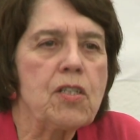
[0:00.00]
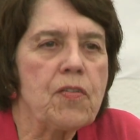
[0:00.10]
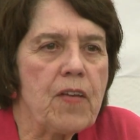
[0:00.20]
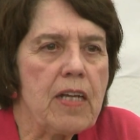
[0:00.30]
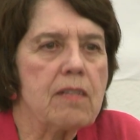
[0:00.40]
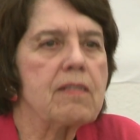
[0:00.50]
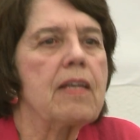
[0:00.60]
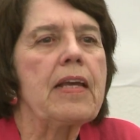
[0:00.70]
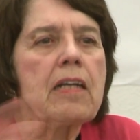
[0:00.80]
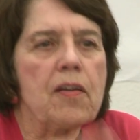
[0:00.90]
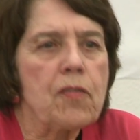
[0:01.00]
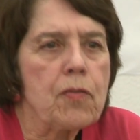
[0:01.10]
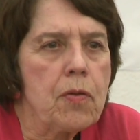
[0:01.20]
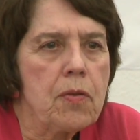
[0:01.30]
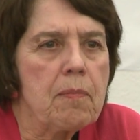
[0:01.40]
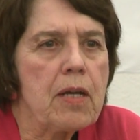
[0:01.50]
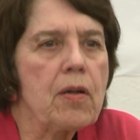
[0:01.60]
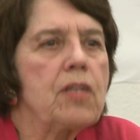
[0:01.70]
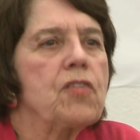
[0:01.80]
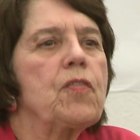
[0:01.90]
feast, and they got through the
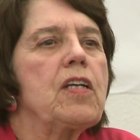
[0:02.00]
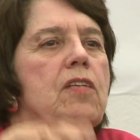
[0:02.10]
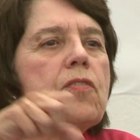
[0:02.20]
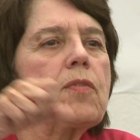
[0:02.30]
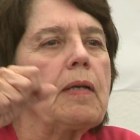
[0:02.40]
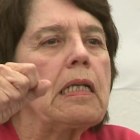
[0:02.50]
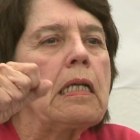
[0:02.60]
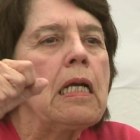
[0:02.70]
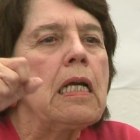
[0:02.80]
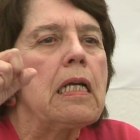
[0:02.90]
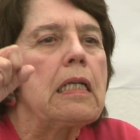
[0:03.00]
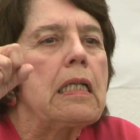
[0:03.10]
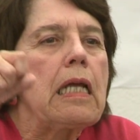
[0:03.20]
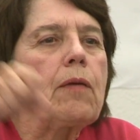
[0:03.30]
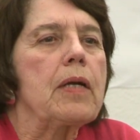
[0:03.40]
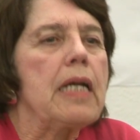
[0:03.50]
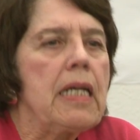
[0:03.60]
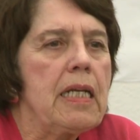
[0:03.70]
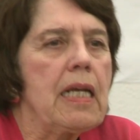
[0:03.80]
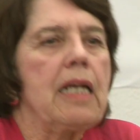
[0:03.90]
marriage feast, and they were
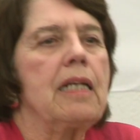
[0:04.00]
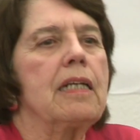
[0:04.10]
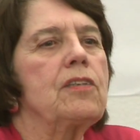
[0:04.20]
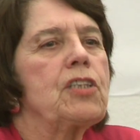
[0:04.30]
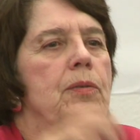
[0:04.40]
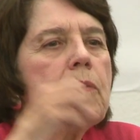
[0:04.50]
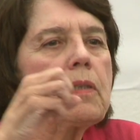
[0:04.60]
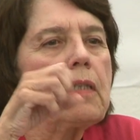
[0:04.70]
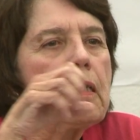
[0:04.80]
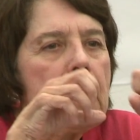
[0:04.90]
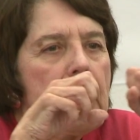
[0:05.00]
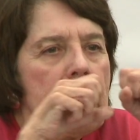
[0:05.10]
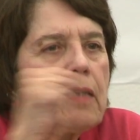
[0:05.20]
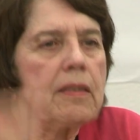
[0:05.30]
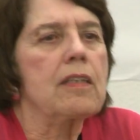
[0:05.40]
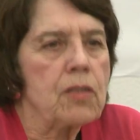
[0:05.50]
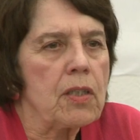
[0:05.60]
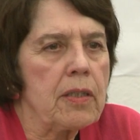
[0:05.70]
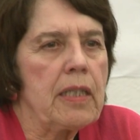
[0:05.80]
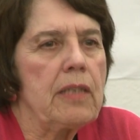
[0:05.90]
eating, and she would eat the
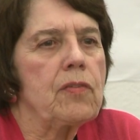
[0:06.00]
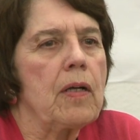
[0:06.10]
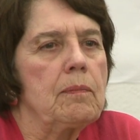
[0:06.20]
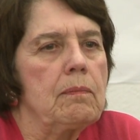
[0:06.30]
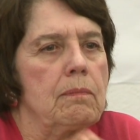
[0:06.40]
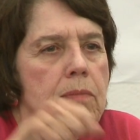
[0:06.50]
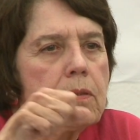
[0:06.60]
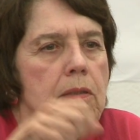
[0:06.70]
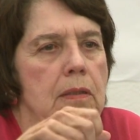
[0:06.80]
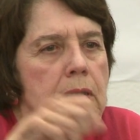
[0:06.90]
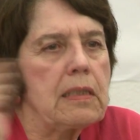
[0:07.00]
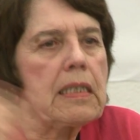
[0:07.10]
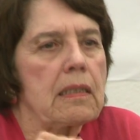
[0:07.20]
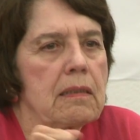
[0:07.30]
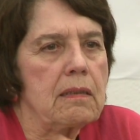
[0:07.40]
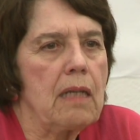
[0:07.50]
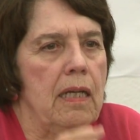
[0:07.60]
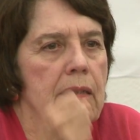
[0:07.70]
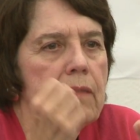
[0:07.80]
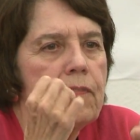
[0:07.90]
turkey drumsticks,
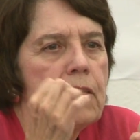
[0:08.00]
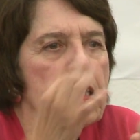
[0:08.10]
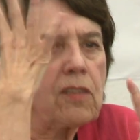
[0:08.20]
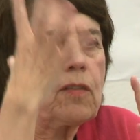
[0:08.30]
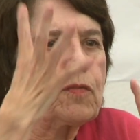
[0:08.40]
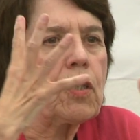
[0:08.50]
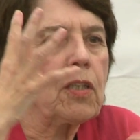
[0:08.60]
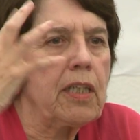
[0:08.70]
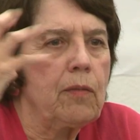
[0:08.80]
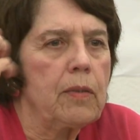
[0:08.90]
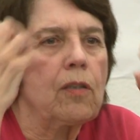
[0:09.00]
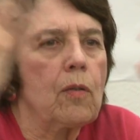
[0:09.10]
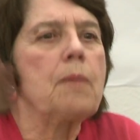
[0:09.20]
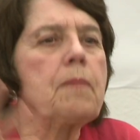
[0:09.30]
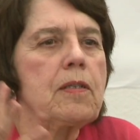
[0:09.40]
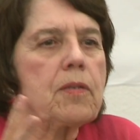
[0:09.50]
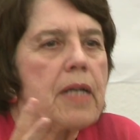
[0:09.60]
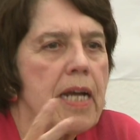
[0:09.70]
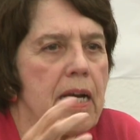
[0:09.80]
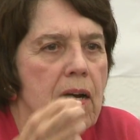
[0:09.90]
and flicks of turkey would go up into
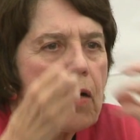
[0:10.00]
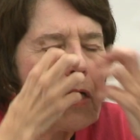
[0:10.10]
her hair,